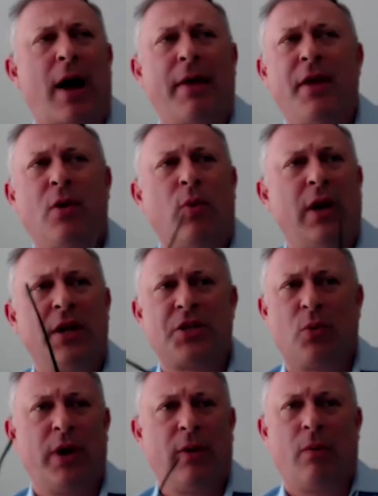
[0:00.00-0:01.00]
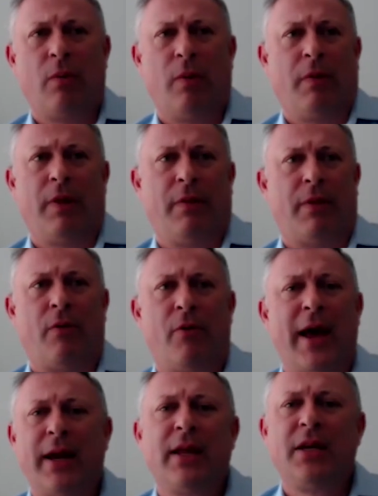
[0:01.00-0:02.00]
No. I think we listen. We the
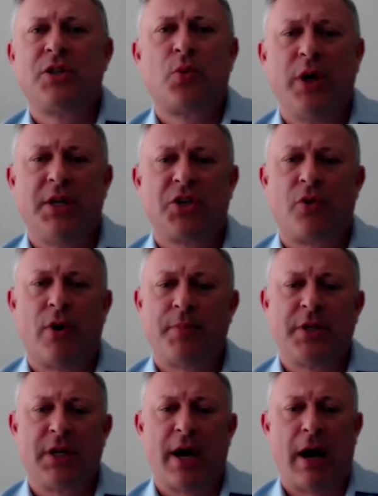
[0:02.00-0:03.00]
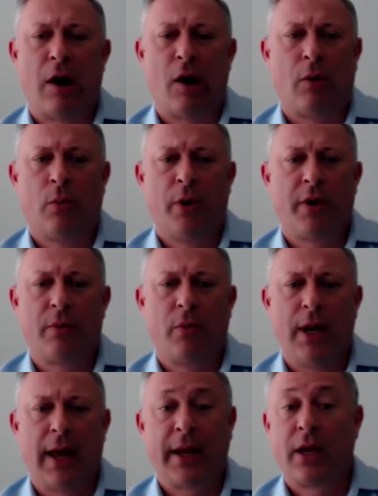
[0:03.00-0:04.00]
reality is we're disrupted now, whether
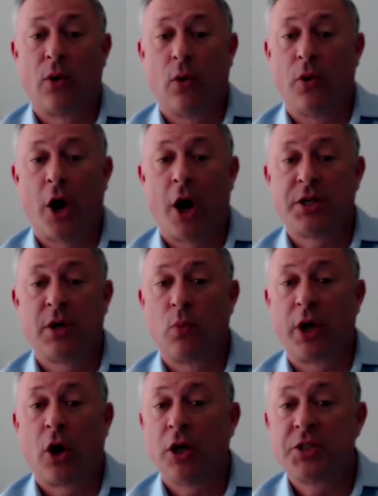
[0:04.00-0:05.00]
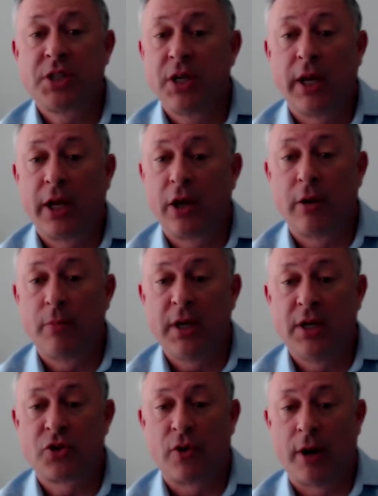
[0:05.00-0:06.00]
we like it or not, and we're constantly going to be
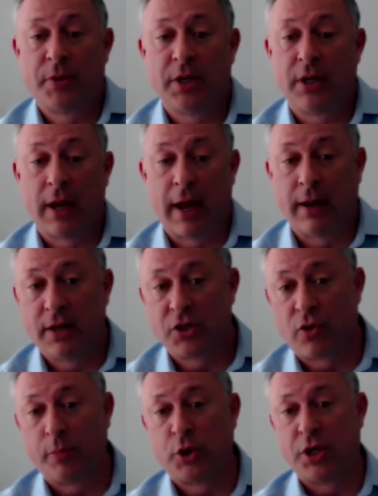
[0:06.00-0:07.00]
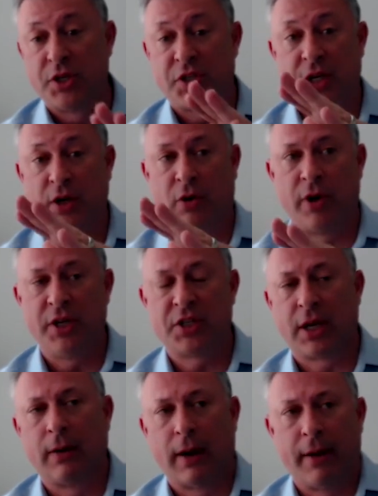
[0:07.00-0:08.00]
disrupted, and disruption is
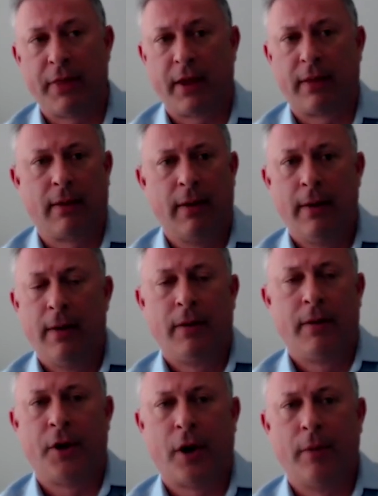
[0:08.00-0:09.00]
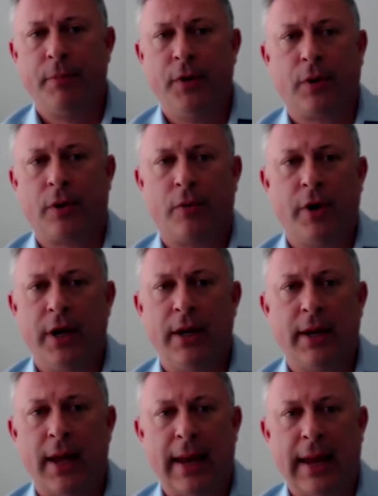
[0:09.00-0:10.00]
increasing. I think you know you could
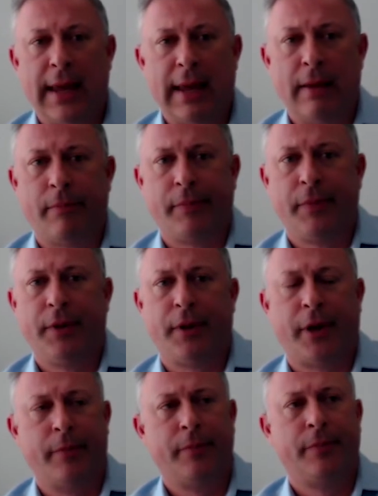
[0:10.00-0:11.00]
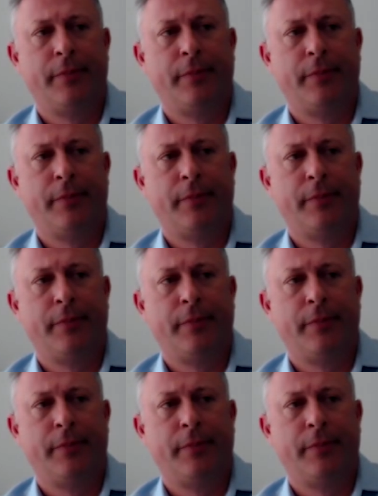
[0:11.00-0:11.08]
read any you know